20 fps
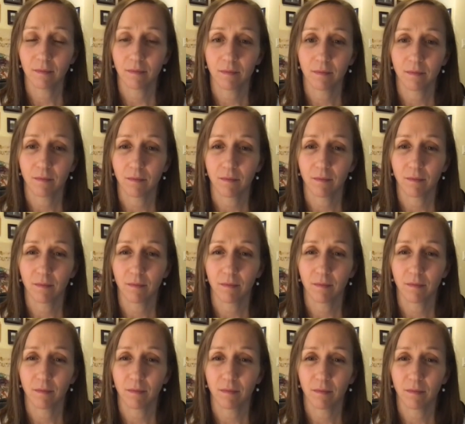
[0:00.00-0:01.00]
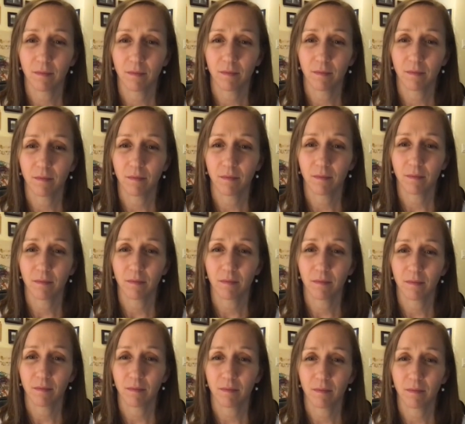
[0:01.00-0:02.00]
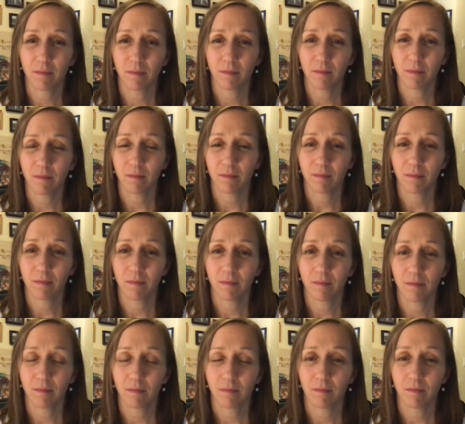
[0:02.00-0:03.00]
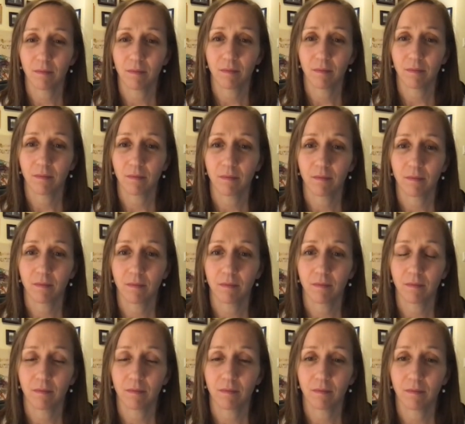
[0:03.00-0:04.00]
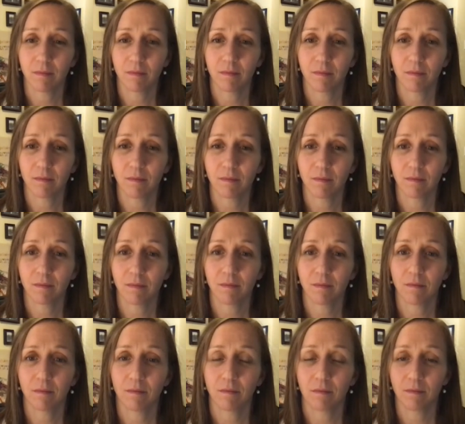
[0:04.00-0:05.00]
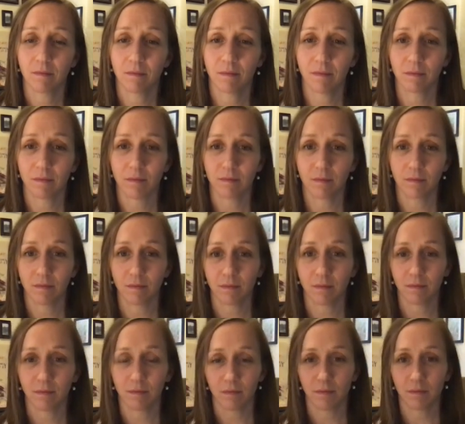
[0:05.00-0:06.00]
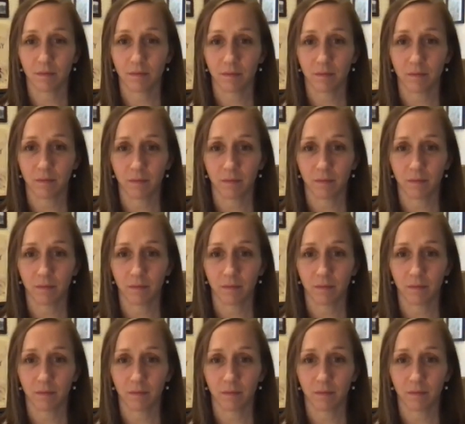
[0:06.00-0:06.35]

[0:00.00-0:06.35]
No words are spoken by the person on screen.